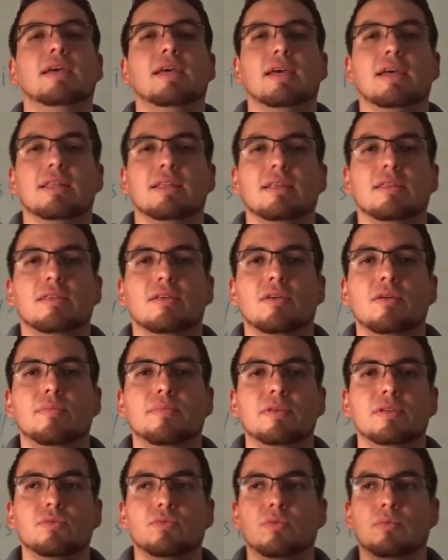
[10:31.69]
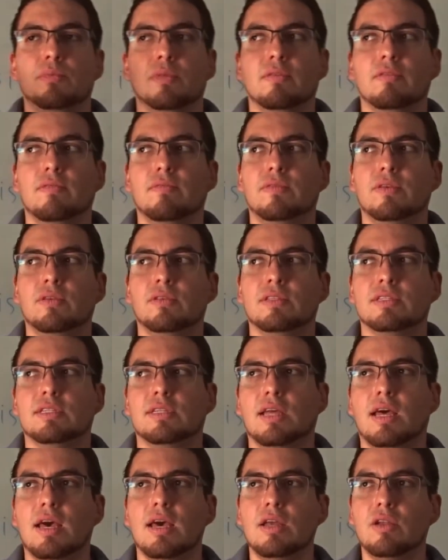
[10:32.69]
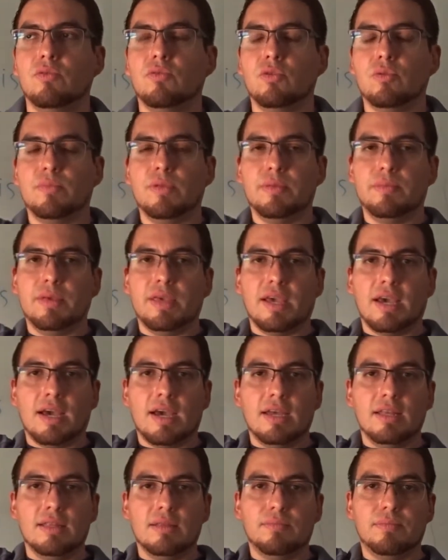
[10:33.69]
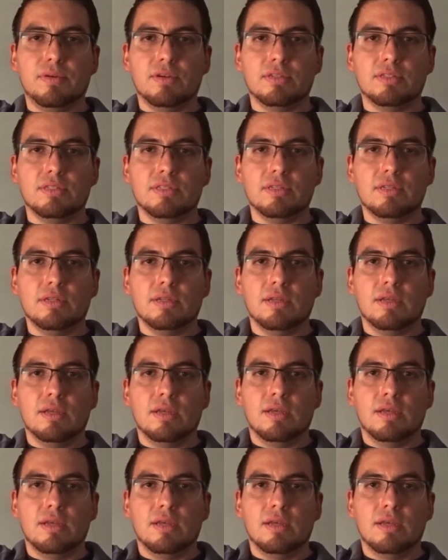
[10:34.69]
and the therapist would maybe be on the side or would be behind the person.